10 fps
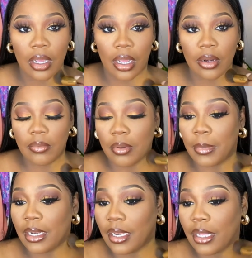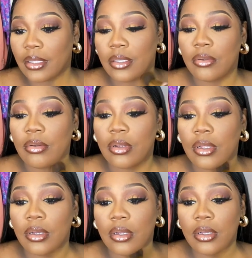I don't want my neck to
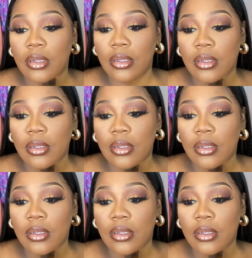look